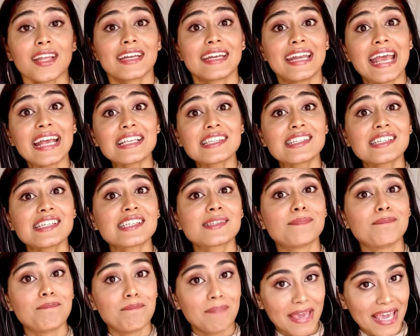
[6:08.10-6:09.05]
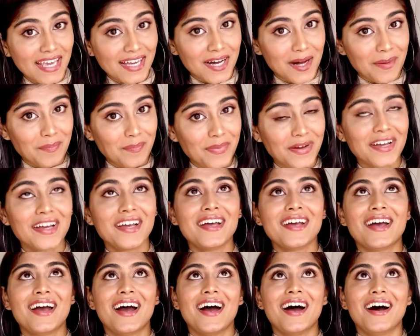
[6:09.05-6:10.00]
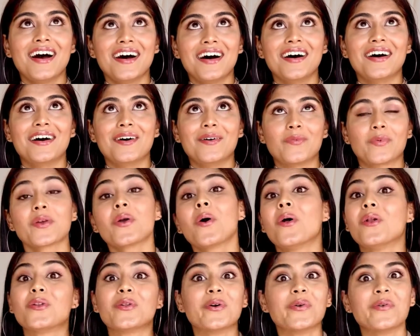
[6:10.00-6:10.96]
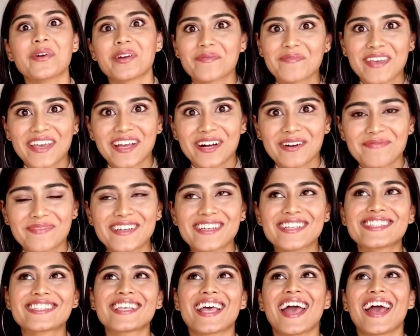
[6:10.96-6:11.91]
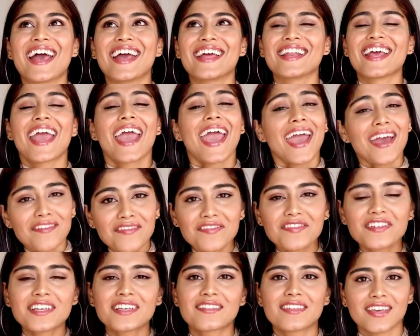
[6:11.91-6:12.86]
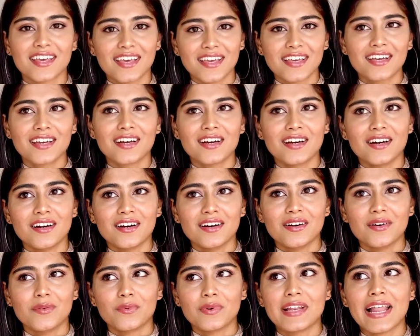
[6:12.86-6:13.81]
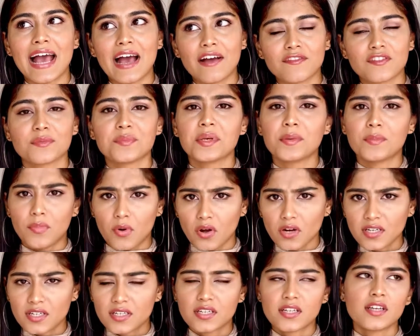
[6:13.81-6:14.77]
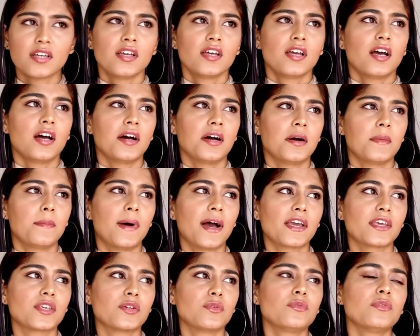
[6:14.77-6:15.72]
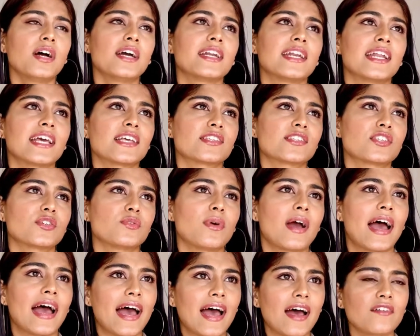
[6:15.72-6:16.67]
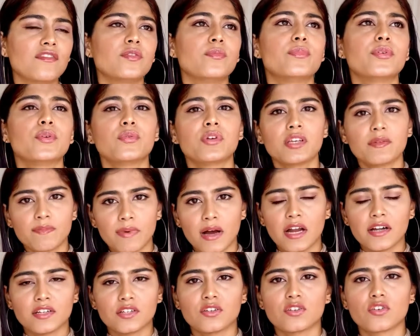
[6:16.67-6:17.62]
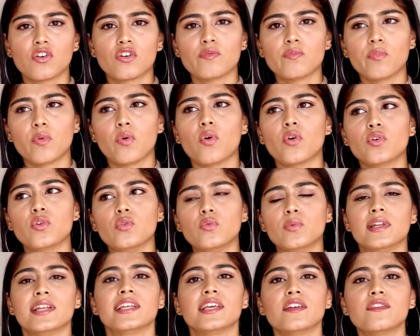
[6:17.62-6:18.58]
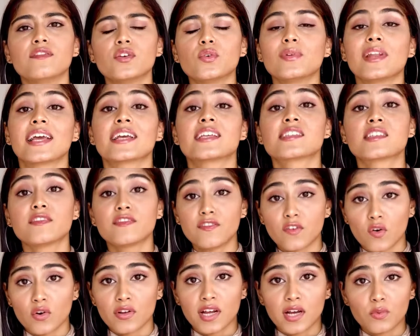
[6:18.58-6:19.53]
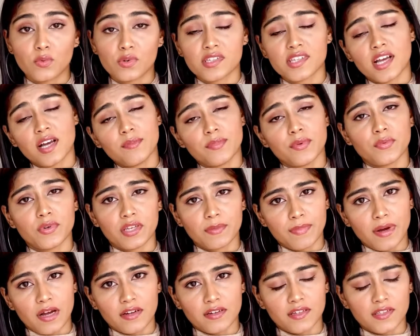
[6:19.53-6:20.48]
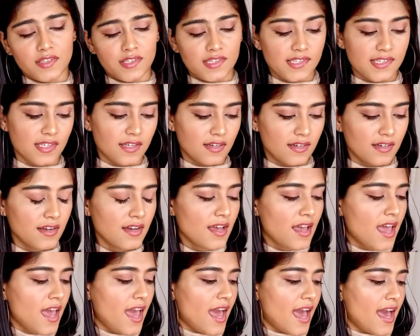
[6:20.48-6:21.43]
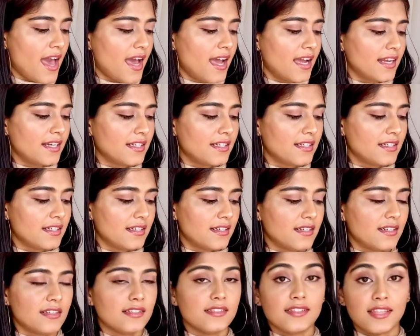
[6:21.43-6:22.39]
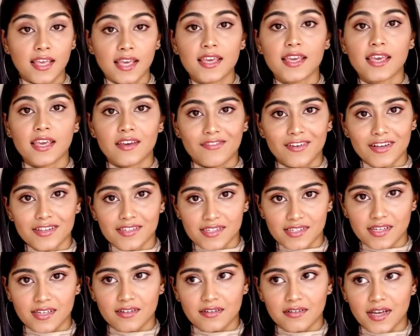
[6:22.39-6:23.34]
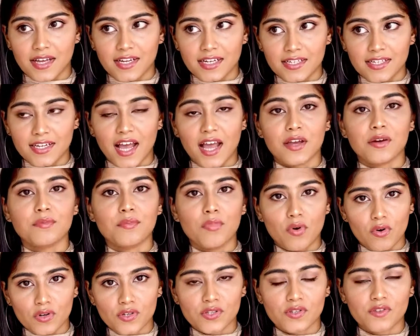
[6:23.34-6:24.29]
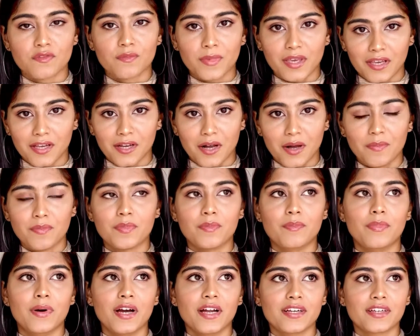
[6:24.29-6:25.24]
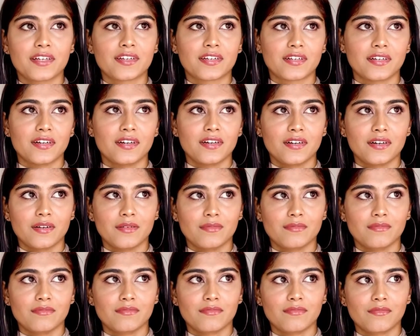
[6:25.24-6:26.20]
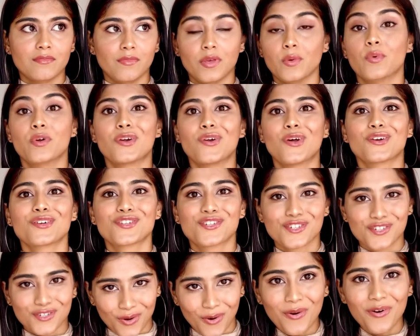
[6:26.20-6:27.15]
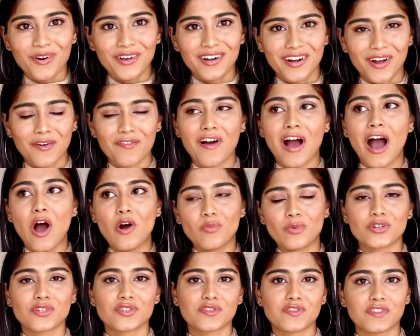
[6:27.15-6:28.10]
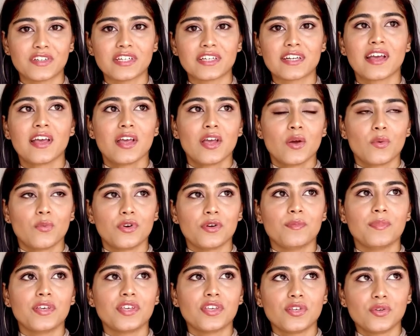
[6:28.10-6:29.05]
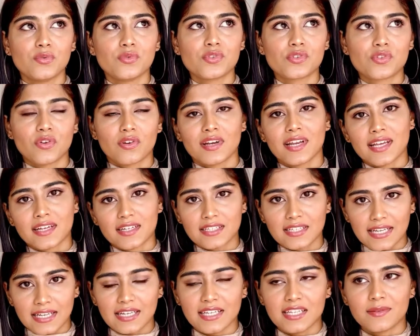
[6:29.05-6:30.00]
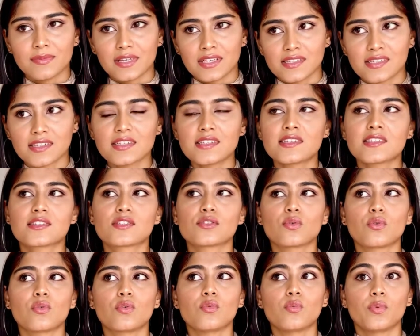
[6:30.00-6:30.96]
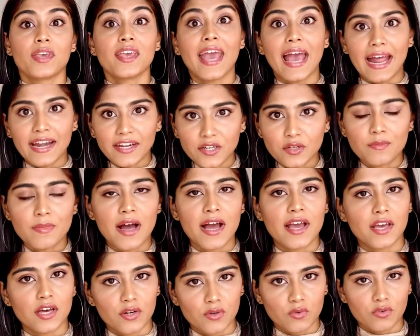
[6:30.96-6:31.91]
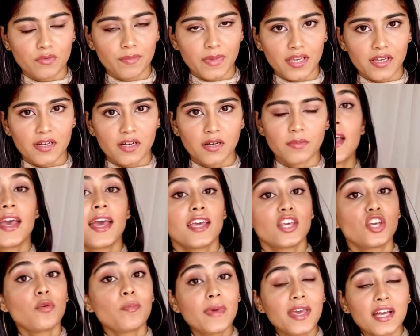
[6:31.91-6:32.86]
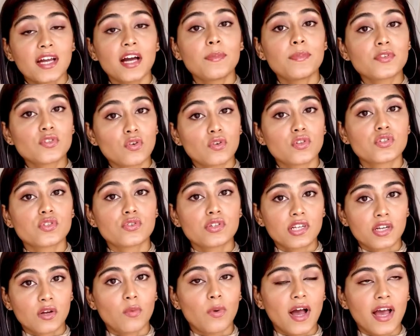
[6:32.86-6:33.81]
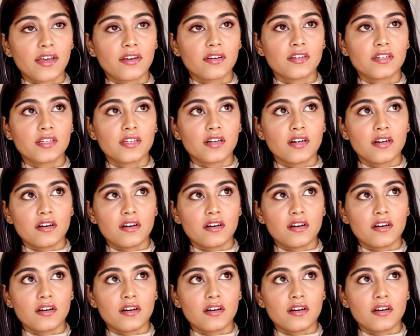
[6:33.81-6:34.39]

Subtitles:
Next is makeup. We all know what makeup is, and everything will have to be bought by you unless you have a beauty partner on board who will give you, like Sephora was our beauty partner this year, and they gave us an entire box of makeup, but we were not sure of how much of it would be used on like a daily basis, so we had to buy our own makeup. Your makeup is also required